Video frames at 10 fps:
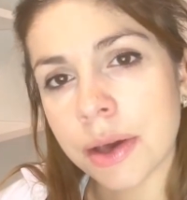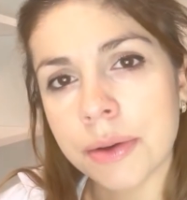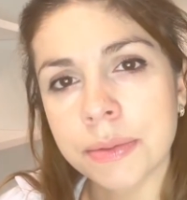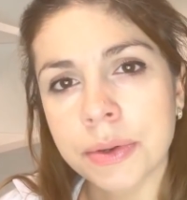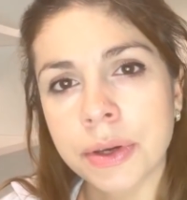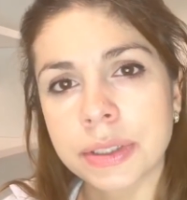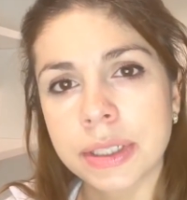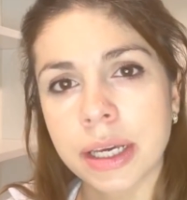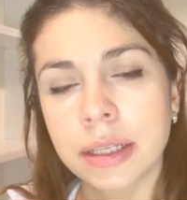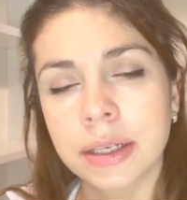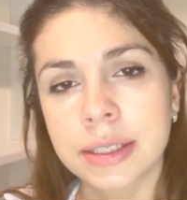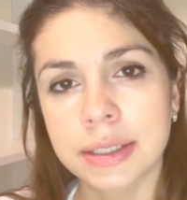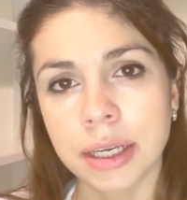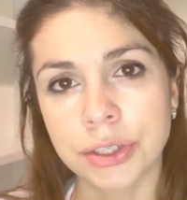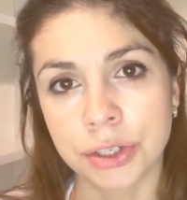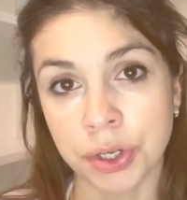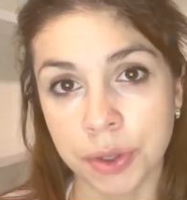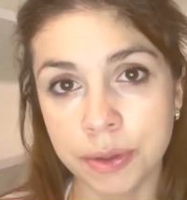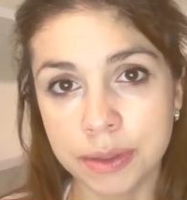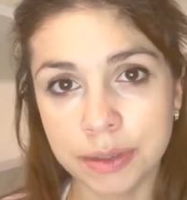I'm going to take a look inside your
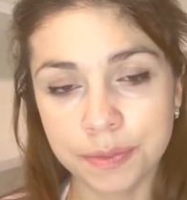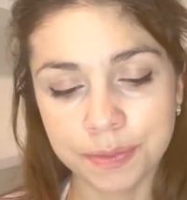nose.